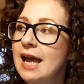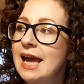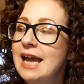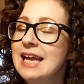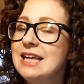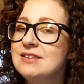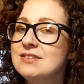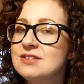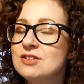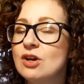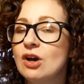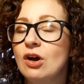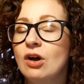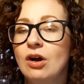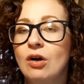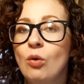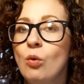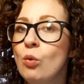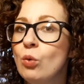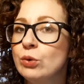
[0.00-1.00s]
It's
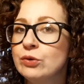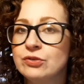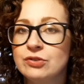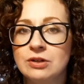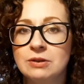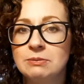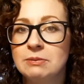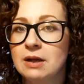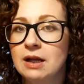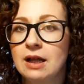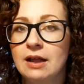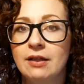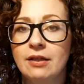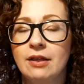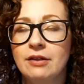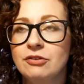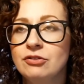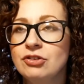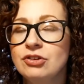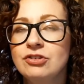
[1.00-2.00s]
awesome.
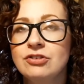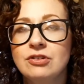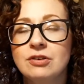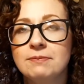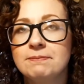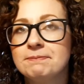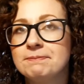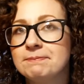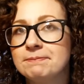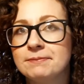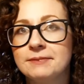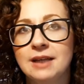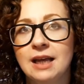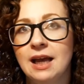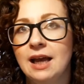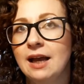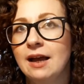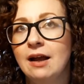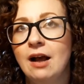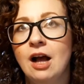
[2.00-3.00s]
Just,
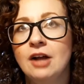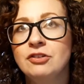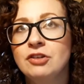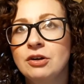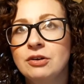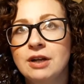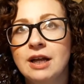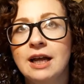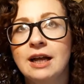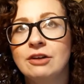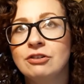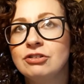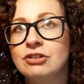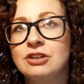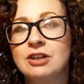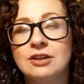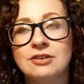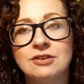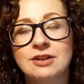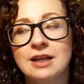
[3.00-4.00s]
yeah, I don't know how she
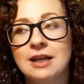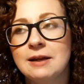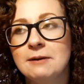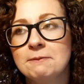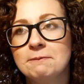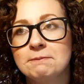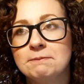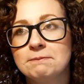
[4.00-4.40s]
does it.